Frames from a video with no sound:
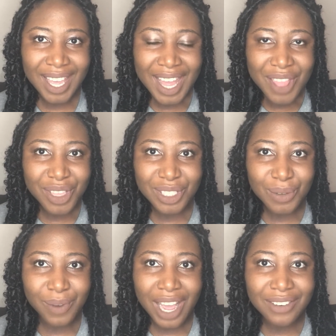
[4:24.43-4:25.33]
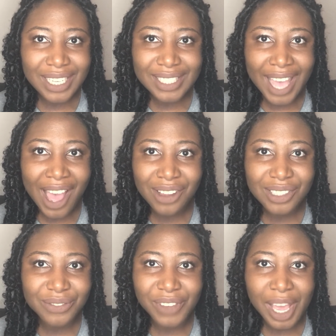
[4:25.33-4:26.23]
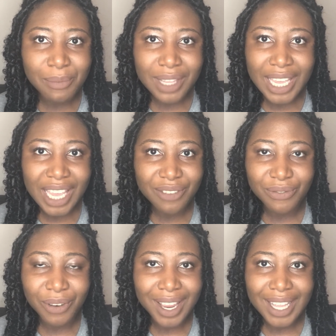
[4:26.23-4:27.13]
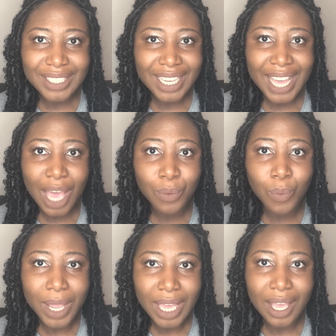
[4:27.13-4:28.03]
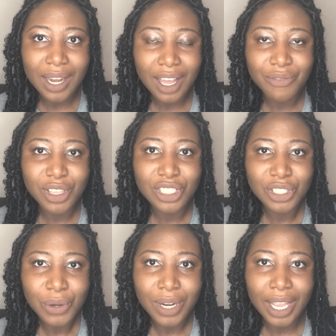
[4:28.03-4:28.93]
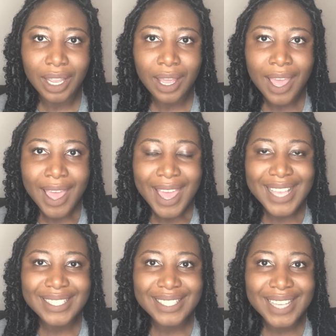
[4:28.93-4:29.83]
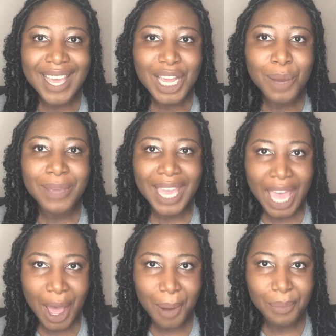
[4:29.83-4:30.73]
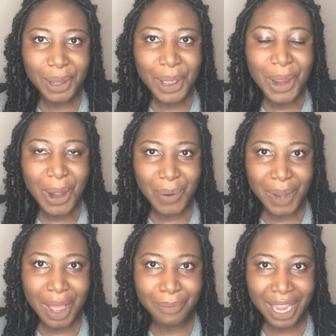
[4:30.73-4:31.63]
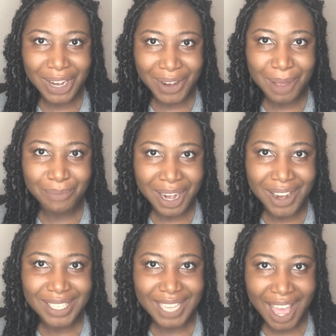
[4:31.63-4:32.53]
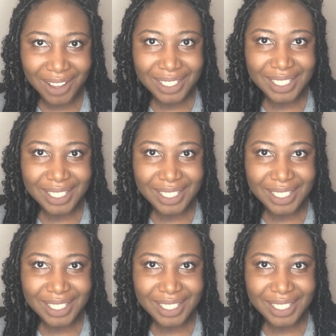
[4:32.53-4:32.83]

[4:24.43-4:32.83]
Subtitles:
the surrounding town's family and friends had got wind of the shooting and set up camp around my grandparents' house.